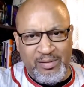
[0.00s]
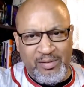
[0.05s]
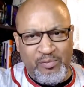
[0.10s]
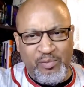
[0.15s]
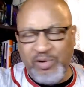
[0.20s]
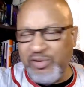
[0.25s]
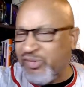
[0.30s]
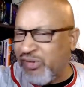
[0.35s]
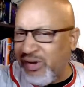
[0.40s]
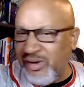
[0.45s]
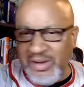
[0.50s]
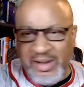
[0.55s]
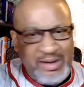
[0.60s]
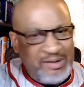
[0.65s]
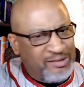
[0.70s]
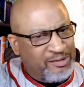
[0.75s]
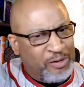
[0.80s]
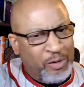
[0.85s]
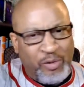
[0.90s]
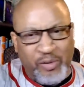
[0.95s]
We'll tell that
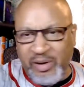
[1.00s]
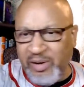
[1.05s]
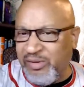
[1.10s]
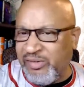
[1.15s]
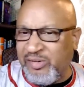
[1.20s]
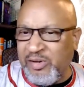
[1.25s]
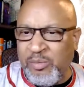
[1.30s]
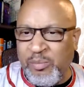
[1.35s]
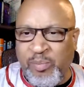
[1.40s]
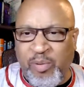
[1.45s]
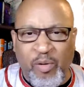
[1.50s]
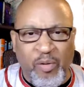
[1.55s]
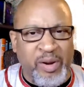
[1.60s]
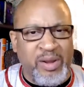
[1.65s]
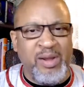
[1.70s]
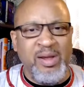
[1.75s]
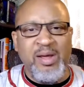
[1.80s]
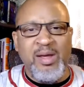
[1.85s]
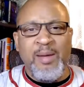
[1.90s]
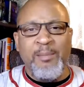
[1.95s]
story at some
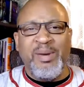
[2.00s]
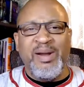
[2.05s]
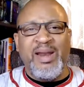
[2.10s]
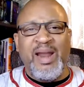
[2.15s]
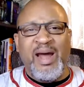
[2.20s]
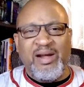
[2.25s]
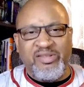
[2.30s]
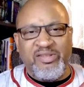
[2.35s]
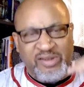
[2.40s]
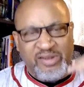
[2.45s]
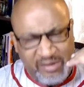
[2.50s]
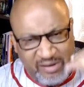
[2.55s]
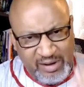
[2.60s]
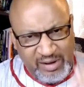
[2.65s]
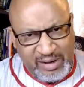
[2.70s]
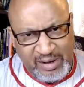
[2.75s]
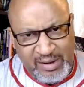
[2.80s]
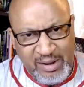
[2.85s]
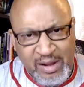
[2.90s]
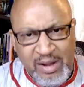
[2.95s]
point, but not
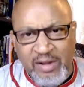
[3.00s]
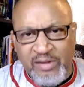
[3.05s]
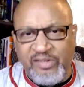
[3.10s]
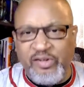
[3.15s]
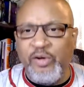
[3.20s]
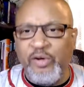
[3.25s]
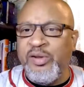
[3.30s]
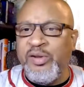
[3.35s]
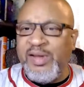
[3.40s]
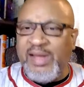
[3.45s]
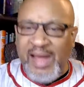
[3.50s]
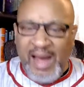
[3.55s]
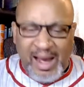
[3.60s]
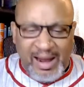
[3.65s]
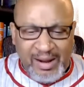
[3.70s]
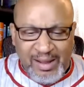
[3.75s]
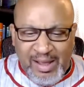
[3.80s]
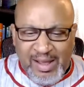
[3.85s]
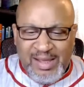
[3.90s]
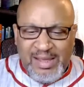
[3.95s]
today. So you
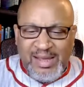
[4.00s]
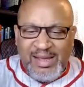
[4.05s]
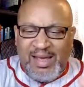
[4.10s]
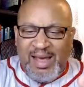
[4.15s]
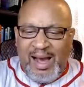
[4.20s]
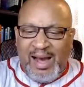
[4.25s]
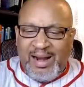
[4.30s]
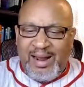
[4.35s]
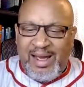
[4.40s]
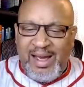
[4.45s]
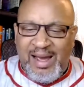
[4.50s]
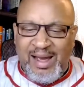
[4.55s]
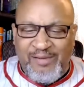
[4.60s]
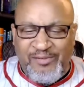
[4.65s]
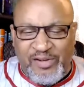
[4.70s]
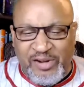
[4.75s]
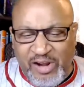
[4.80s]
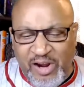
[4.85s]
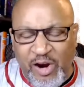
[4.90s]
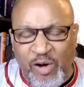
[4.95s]
gotta
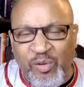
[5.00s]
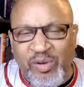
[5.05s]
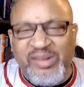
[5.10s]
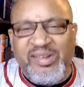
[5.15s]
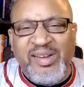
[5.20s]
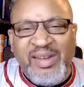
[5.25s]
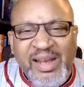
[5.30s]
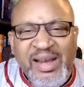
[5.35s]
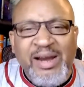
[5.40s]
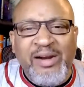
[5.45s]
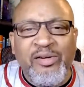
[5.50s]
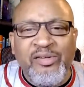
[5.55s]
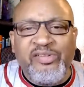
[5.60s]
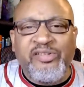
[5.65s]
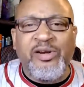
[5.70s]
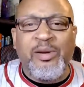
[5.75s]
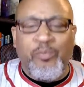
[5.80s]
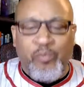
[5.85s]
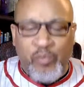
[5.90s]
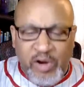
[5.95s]
have courage.
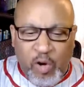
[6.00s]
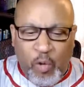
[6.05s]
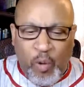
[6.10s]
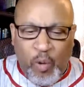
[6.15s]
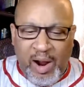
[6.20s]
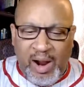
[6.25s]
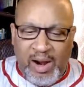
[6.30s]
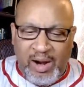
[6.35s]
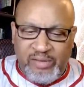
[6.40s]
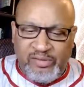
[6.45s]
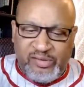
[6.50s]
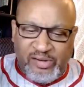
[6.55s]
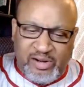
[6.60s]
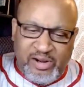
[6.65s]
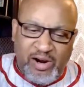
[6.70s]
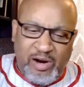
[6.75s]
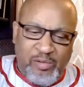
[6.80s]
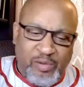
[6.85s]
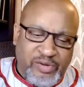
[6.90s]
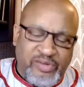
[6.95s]
Leadership requires
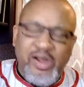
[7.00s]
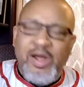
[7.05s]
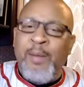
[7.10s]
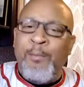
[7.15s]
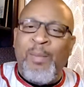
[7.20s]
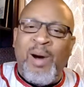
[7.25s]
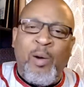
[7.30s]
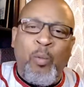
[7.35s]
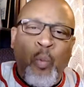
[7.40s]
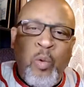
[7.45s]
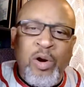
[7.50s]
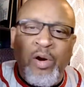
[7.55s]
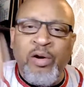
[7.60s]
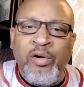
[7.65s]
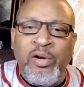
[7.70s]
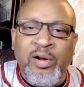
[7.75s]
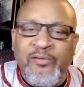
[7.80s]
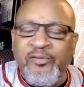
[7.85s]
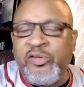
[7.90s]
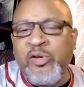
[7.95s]
courage. My
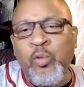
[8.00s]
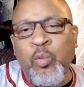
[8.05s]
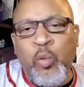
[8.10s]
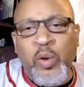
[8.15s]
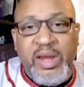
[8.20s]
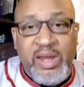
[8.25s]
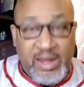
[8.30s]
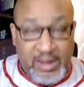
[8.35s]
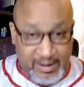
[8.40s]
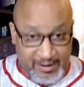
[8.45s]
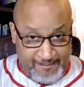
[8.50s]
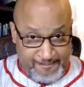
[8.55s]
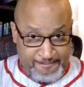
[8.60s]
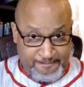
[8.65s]
word of the week